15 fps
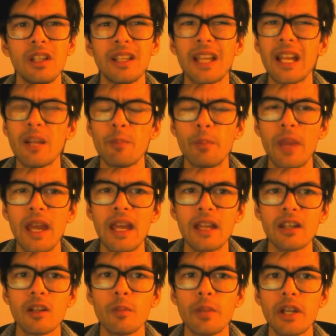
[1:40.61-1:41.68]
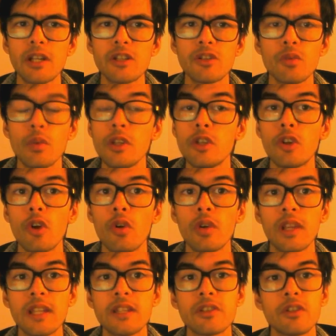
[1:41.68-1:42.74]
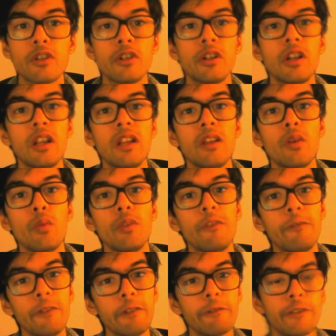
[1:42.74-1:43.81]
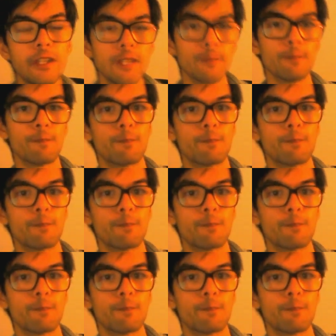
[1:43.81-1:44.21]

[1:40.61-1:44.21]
kind of bad compared to when you go against her with 50?